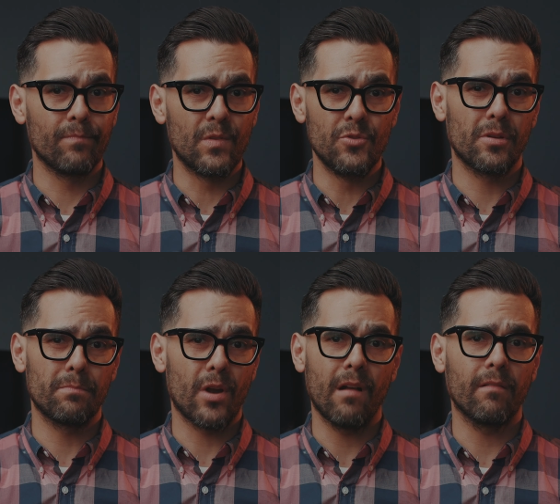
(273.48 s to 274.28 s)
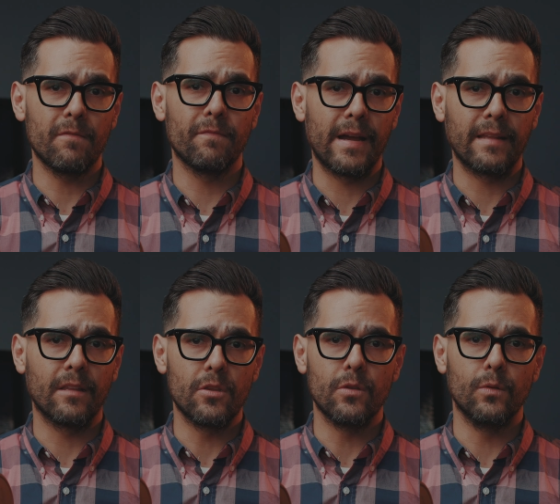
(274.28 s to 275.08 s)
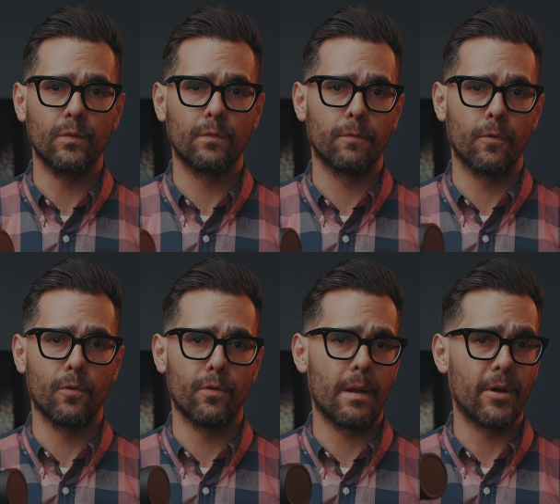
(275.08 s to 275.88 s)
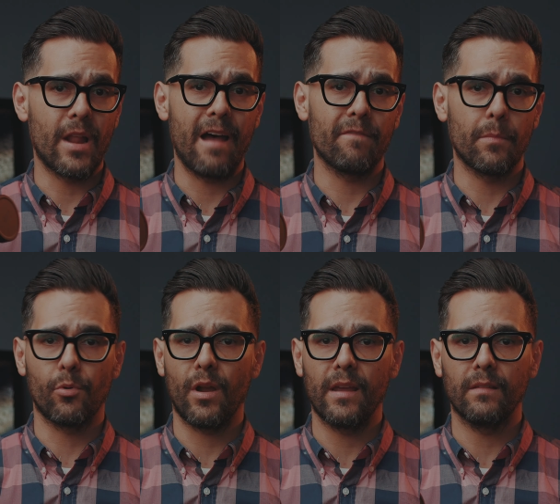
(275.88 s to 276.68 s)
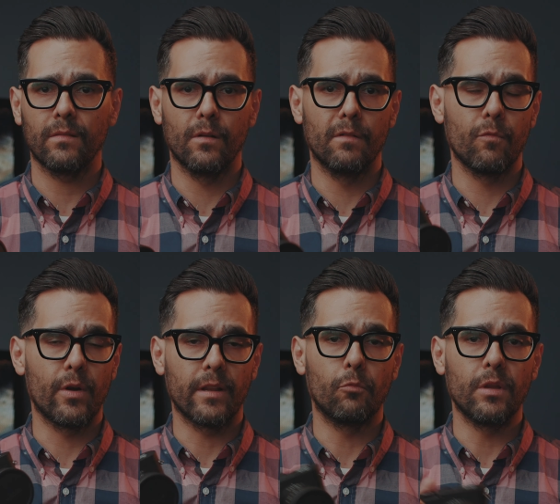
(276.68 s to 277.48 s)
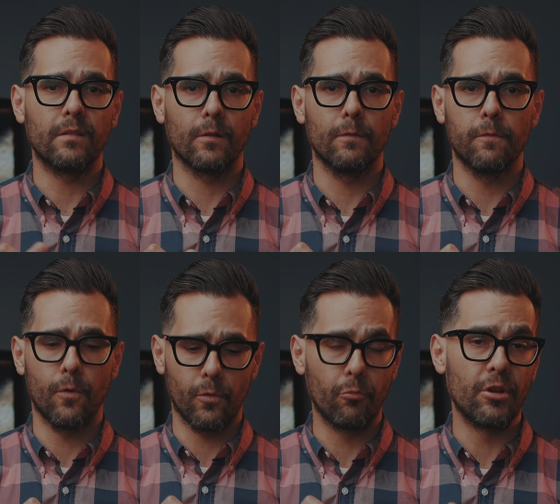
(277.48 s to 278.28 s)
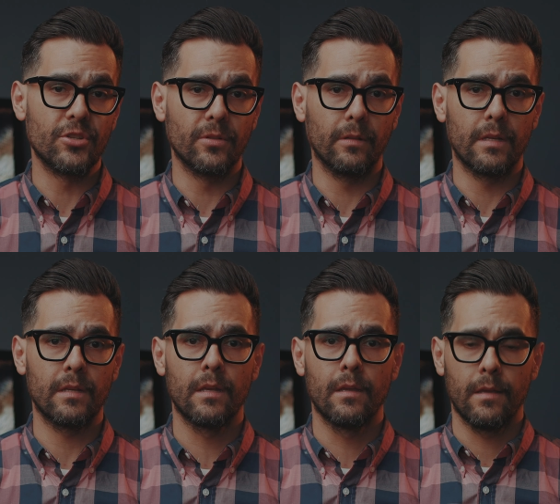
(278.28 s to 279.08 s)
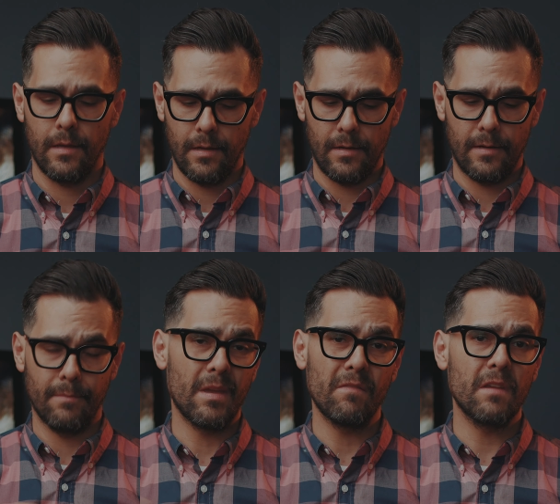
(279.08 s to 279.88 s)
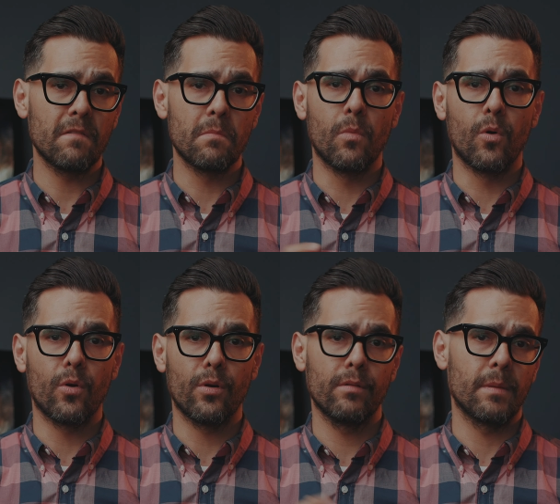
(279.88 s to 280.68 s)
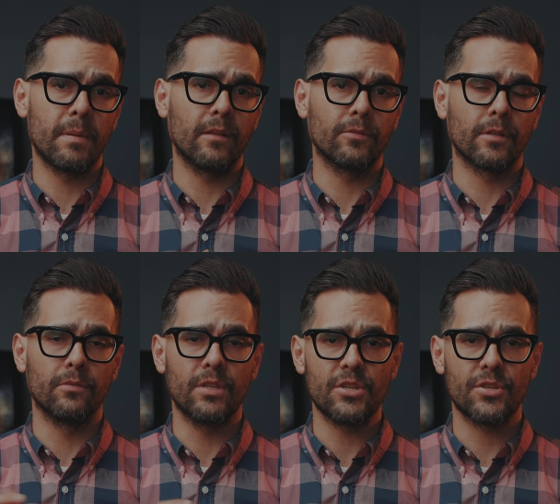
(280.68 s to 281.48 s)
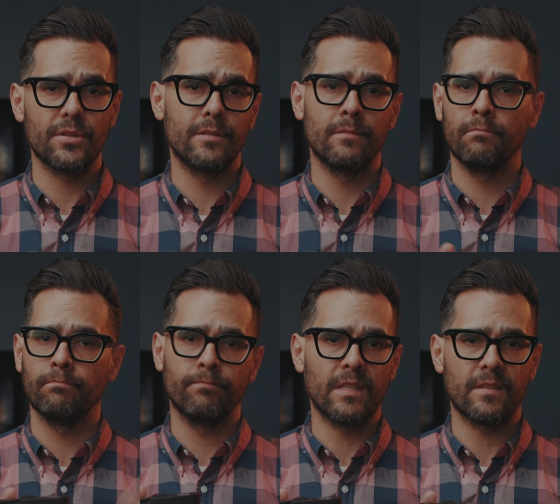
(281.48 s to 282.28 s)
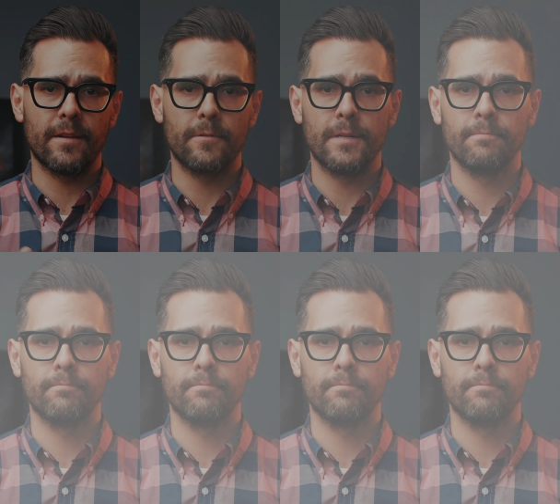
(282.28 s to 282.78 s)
you could probably find it used for about half the price of what it retailed for originally. Maybe even more depending on the condition, etc.